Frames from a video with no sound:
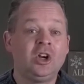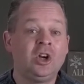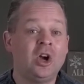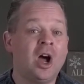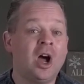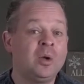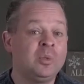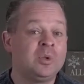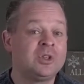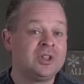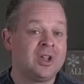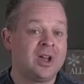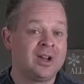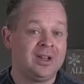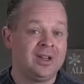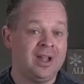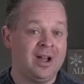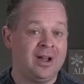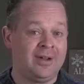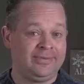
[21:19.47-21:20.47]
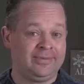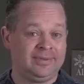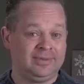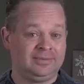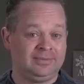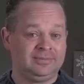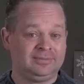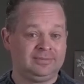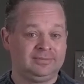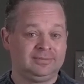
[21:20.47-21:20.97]
God was not enough.
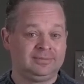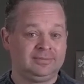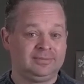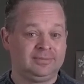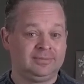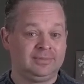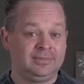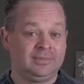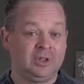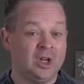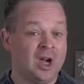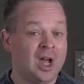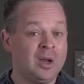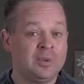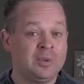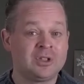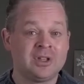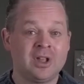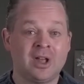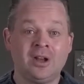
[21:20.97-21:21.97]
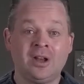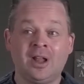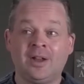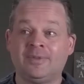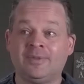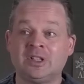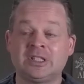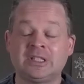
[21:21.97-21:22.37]
God was not enough.